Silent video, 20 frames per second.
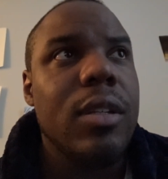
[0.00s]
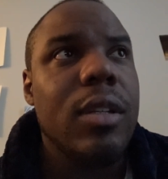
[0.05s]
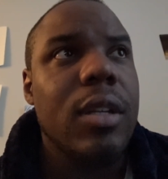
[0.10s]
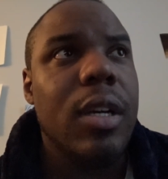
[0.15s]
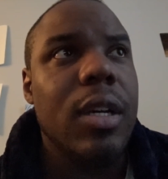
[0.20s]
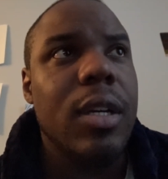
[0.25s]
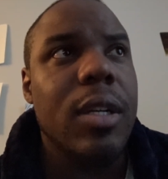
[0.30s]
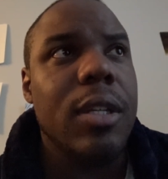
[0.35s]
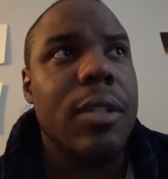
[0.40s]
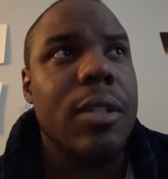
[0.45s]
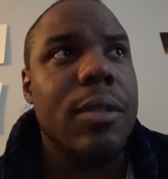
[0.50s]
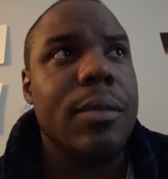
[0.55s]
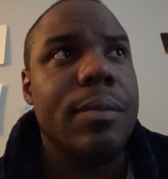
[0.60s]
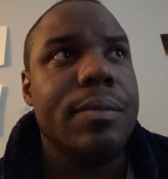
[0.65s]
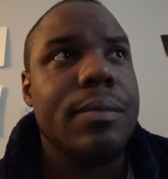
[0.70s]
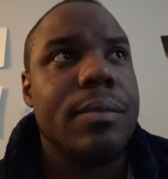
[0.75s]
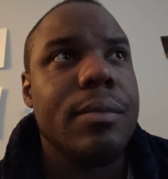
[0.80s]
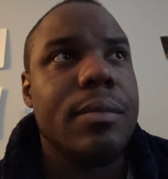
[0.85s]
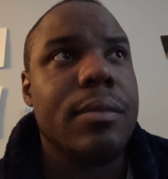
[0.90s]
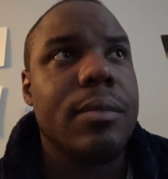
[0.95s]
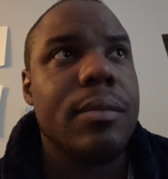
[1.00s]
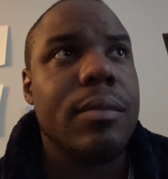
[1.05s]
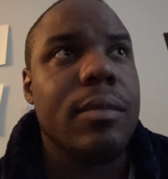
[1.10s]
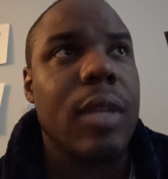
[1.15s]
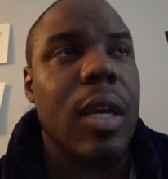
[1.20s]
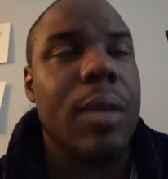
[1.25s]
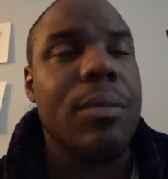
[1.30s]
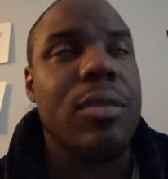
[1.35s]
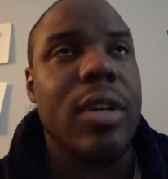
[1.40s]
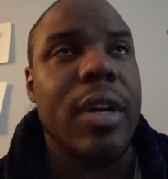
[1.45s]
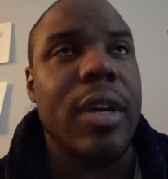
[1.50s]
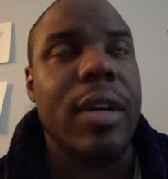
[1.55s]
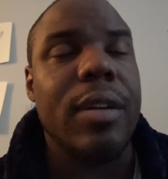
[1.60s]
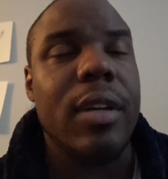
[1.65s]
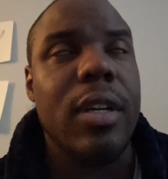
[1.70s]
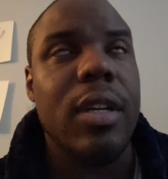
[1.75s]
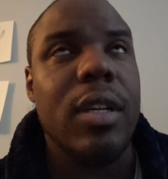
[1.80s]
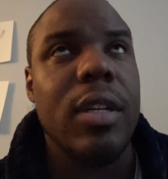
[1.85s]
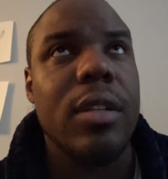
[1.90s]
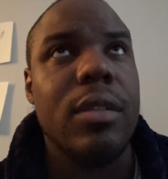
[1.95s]
Um, I'm sorry,
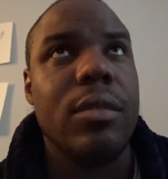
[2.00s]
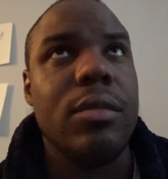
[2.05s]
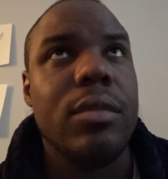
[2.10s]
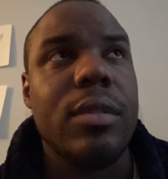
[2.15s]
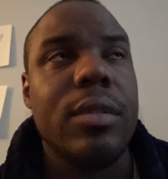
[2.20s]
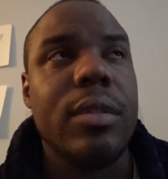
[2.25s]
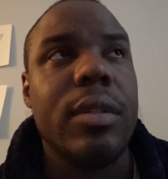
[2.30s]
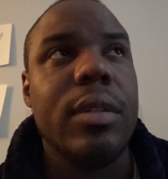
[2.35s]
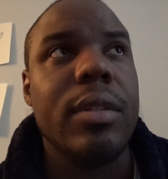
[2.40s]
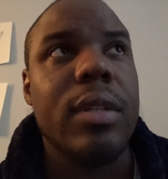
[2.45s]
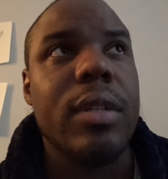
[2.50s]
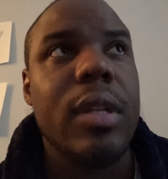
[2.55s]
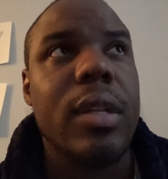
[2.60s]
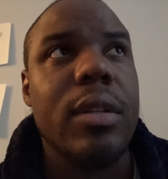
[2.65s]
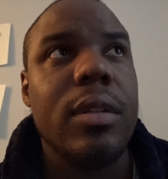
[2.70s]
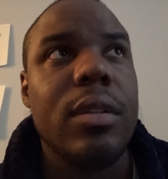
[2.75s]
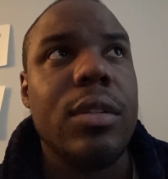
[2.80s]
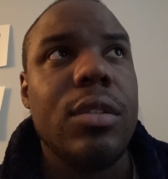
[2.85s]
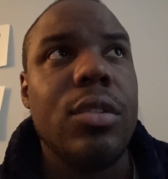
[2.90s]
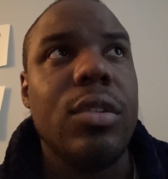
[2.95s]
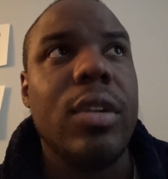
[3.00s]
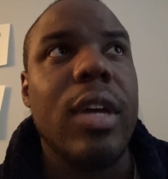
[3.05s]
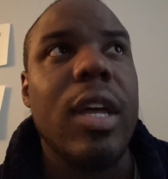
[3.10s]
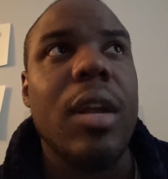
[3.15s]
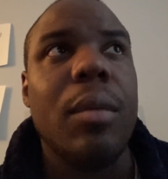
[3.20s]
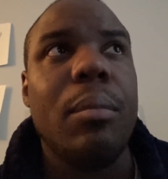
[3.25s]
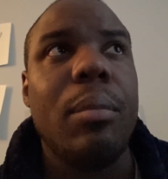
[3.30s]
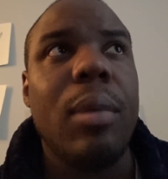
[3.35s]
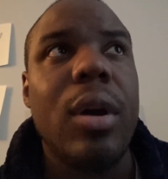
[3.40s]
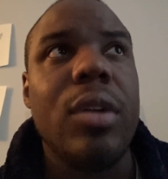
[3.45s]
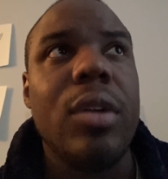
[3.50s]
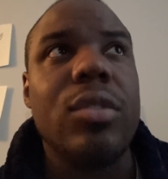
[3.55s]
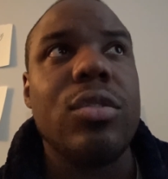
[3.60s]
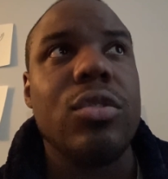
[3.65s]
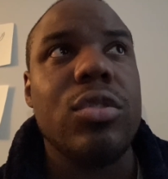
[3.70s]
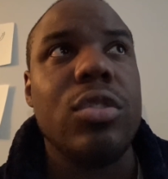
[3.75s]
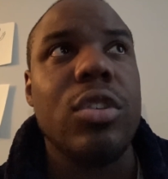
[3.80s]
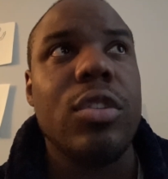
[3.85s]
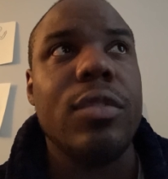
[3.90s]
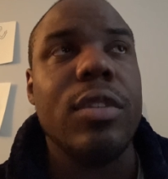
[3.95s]
United Parcel
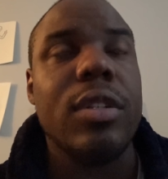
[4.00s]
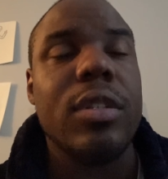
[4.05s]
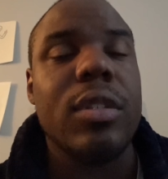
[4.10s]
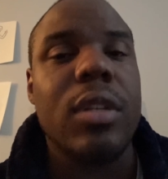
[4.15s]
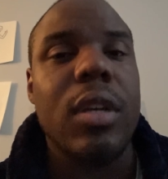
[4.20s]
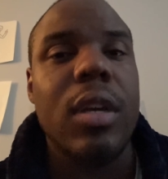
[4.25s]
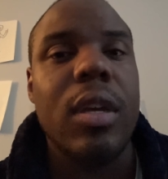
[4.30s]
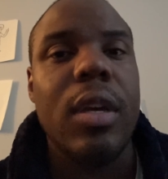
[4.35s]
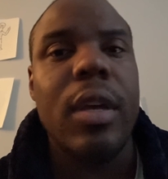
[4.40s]
Service.